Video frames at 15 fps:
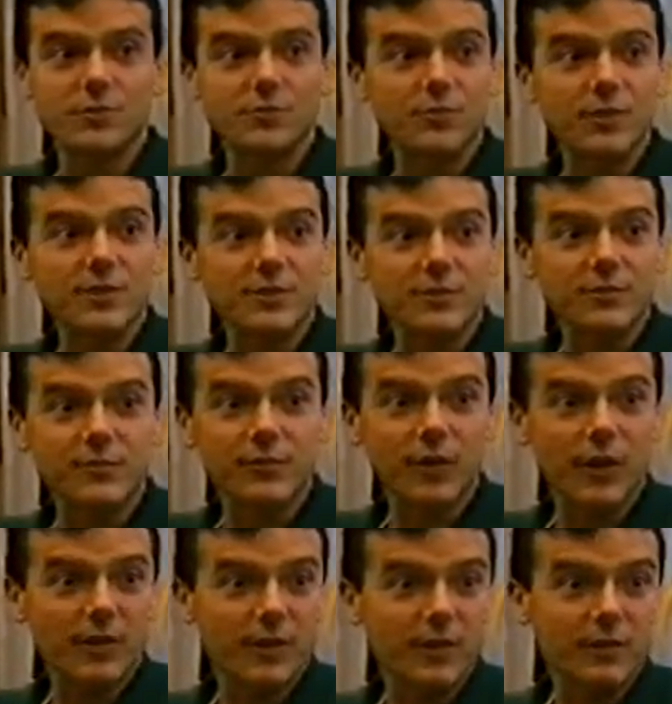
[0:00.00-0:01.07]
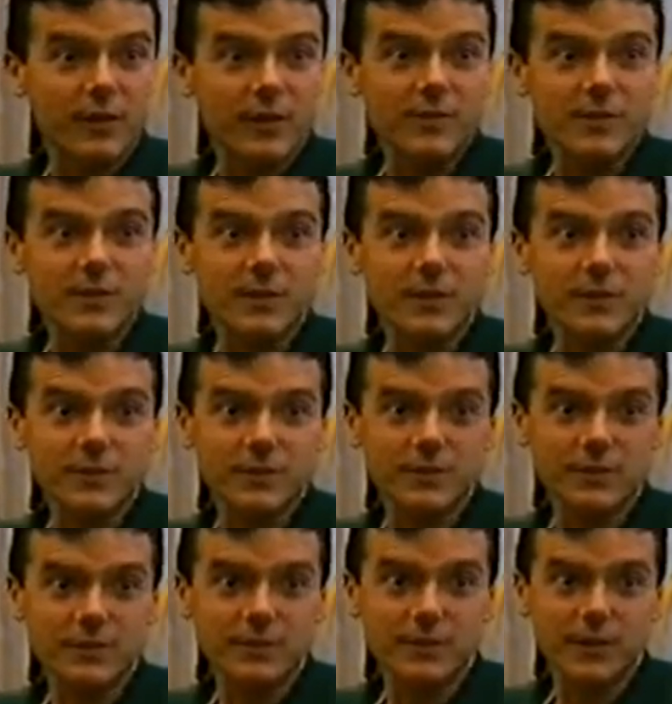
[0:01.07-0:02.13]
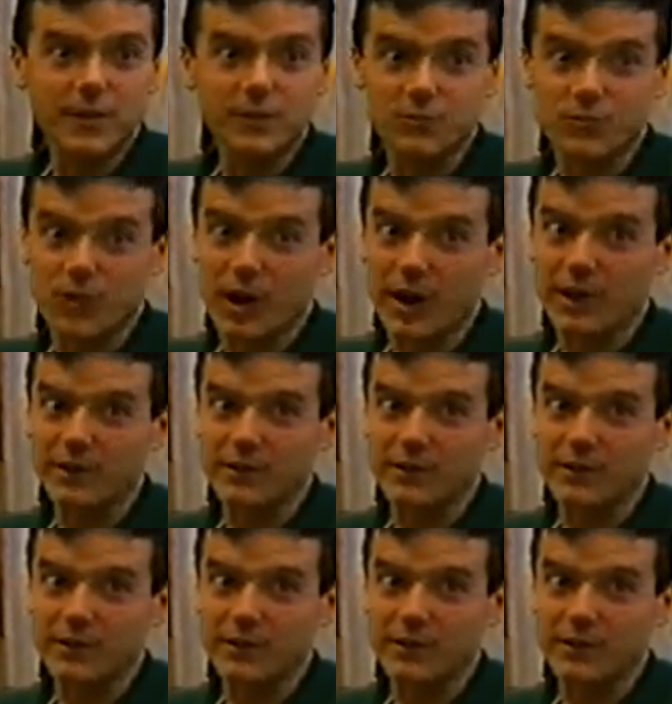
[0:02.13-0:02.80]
there's a reason for ethnic cleansing. Mm-hmm. It's